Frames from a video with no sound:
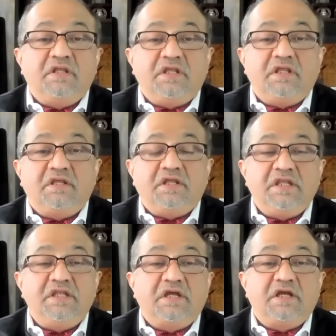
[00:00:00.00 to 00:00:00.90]
Uh,
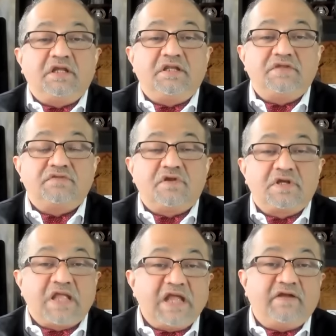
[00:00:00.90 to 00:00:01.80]
India does
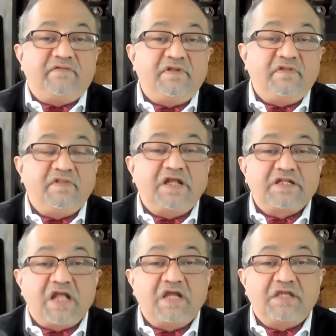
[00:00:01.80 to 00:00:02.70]
not have
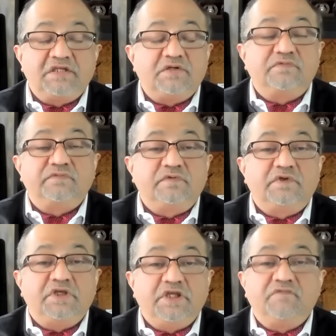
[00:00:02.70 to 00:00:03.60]
that kind of
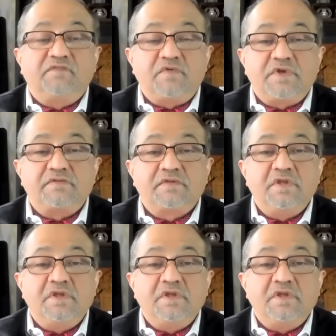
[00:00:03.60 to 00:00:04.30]
uh, influence